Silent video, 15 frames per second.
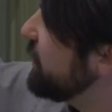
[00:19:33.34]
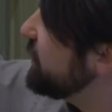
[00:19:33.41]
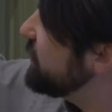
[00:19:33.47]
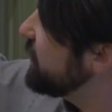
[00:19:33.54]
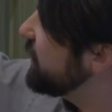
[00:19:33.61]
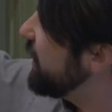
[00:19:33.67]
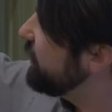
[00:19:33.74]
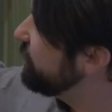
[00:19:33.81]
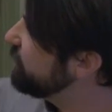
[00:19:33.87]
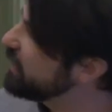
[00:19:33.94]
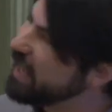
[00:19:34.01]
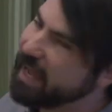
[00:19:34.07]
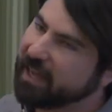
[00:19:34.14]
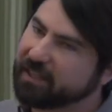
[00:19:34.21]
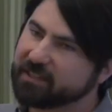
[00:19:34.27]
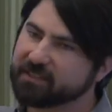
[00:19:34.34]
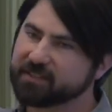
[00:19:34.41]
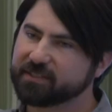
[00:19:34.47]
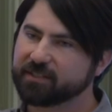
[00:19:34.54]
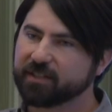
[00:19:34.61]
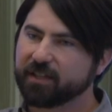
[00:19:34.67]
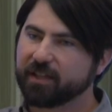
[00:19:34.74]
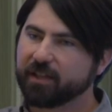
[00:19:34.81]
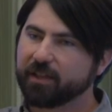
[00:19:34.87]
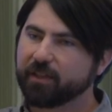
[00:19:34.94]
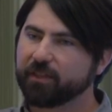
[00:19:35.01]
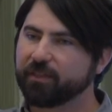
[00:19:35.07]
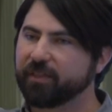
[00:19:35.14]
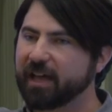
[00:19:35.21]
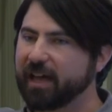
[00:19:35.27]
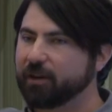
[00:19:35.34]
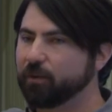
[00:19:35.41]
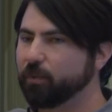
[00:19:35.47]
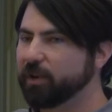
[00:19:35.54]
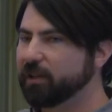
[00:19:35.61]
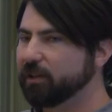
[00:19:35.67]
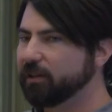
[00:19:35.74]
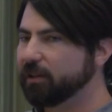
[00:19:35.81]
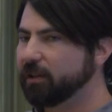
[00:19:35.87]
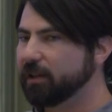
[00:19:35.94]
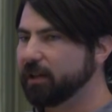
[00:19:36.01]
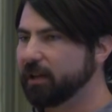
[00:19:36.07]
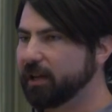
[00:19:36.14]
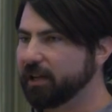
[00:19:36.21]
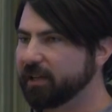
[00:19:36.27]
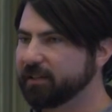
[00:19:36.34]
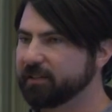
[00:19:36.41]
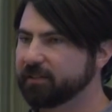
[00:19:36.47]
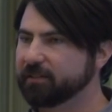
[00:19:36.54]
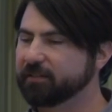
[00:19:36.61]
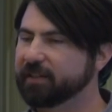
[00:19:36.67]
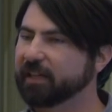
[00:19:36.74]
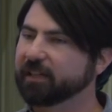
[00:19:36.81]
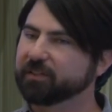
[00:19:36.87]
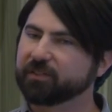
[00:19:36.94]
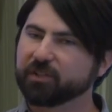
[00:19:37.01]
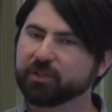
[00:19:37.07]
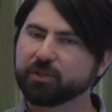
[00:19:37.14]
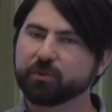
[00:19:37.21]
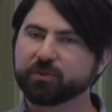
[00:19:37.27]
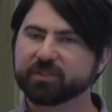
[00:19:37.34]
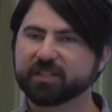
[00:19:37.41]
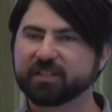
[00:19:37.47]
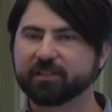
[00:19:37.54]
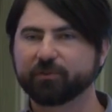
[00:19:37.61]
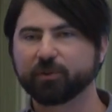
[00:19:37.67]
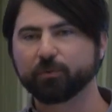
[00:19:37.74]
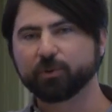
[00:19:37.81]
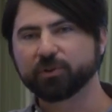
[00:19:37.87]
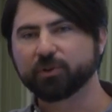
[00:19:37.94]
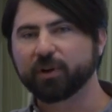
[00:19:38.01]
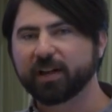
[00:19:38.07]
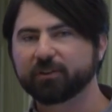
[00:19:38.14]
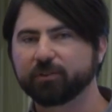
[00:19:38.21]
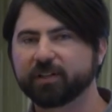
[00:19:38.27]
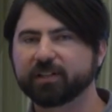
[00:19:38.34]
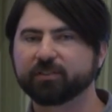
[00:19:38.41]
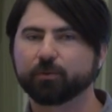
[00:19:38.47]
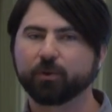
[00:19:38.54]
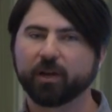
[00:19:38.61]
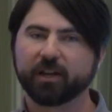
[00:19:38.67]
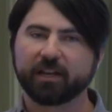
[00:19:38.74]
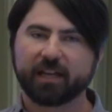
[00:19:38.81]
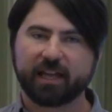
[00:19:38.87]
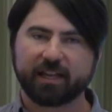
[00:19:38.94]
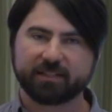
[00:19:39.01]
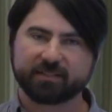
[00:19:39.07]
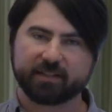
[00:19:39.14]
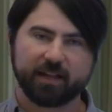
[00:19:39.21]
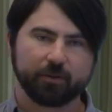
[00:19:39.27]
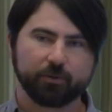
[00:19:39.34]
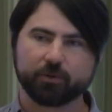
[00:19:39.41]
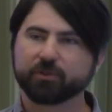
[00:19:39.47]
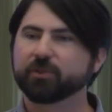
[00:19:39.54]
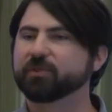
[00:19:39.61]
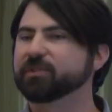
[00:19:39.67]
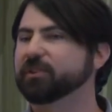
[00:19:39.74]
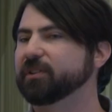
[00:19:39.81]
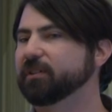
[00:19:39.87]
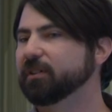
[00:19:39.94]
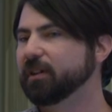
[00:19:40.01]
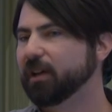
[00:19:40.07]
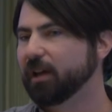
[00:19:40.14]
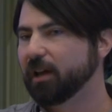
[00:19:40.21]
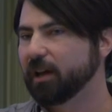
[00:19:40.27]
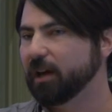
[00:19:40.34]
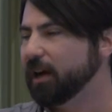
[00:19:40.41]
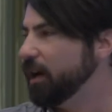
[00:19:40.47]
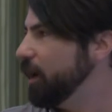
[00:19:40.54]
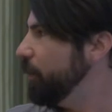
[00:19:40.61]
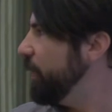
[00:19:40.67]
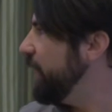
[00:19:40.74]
CLI flags that will uh, tell it to use a different root directory to run as an on-root user, um,